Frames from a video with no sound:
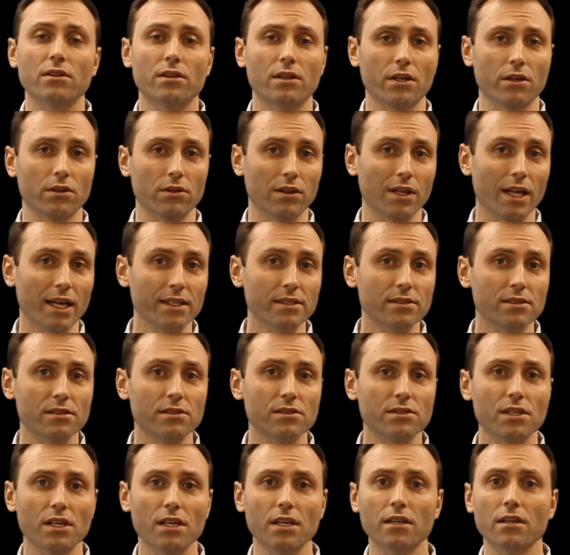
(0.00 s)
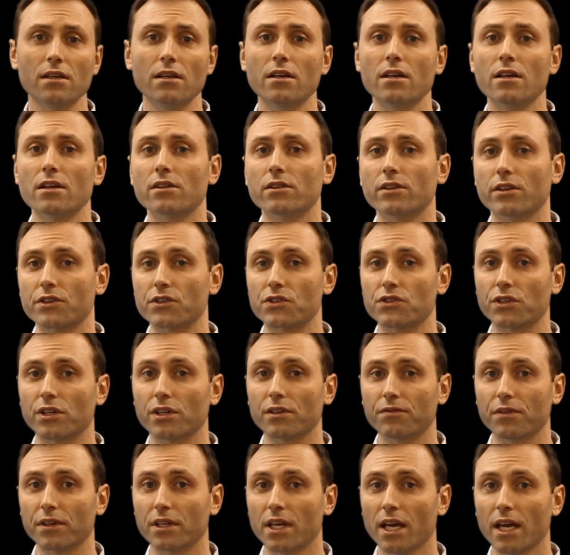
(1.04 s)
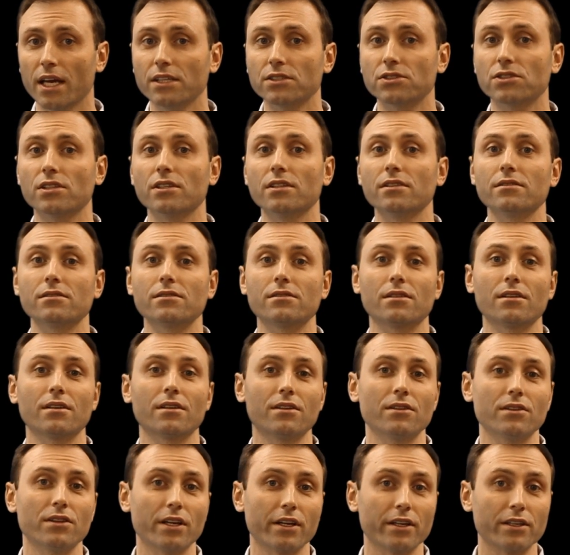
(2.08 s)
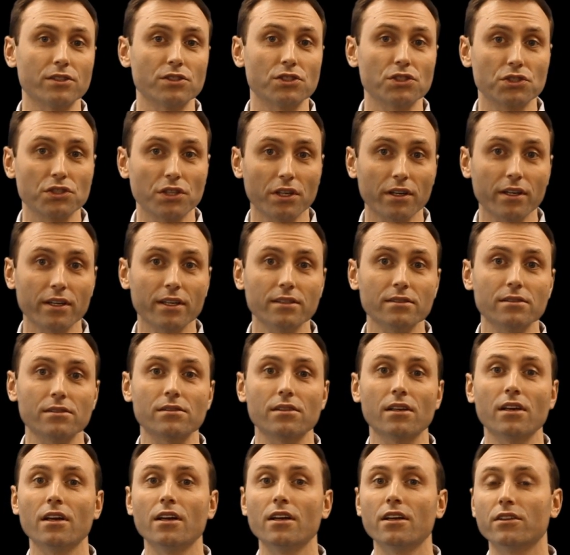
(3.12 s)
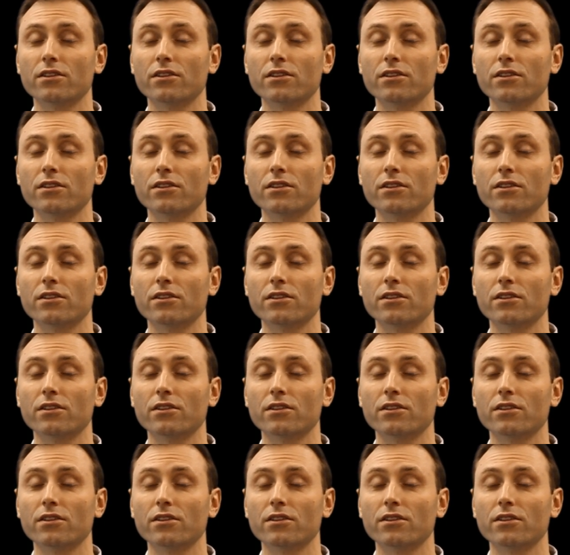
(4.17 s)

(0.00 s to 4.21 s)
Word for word: their licensing, their certifications, their insurance,